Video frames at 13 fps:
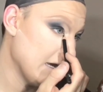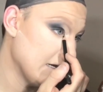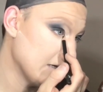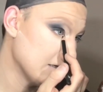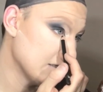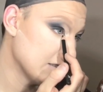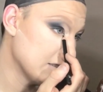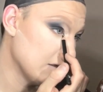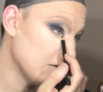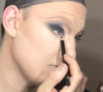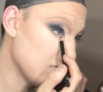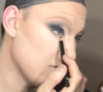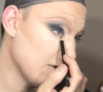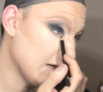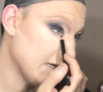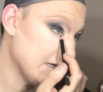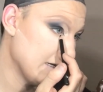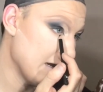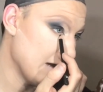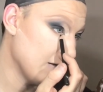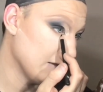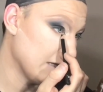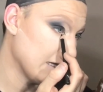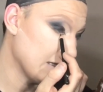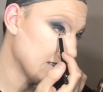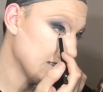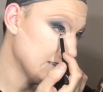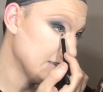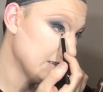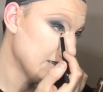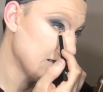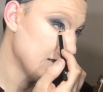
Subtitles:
and just bring it down like this